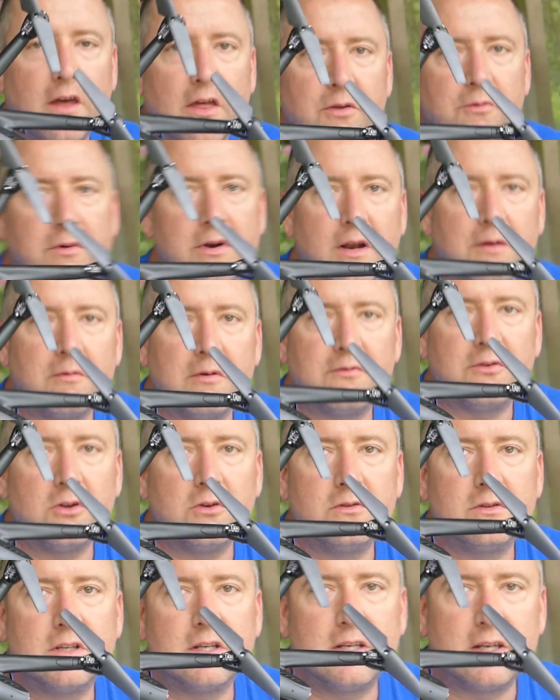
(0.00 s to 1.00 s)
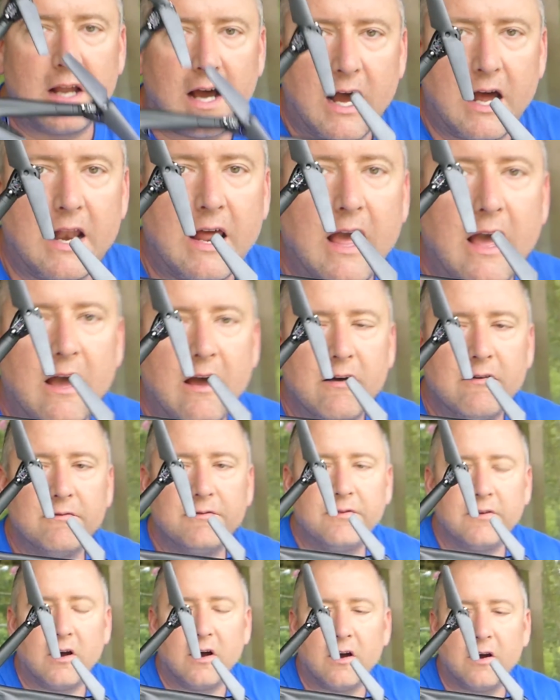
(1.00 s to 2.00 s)
the other one I reviewed did not have
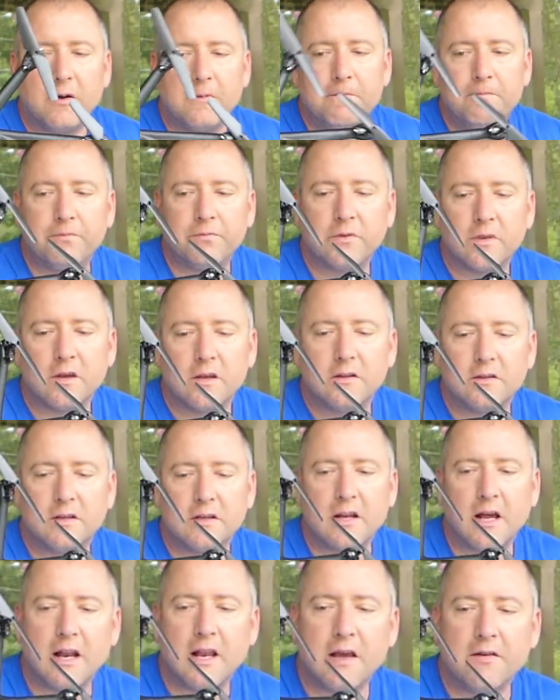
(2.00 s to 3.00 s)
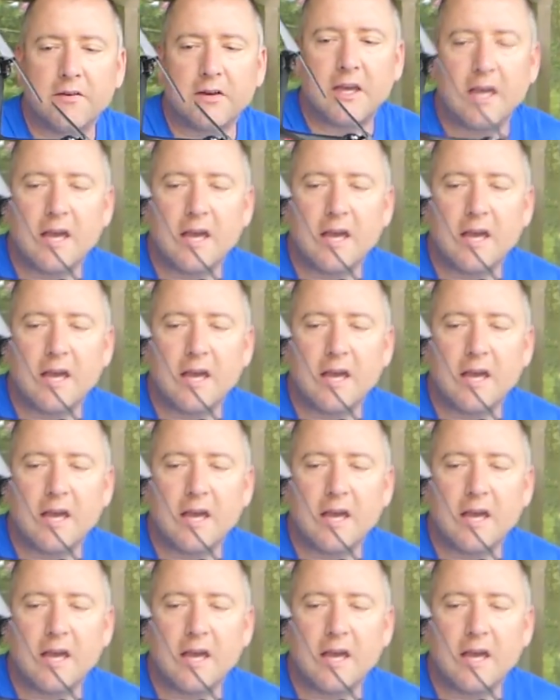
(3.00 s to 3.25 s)
um, did not have a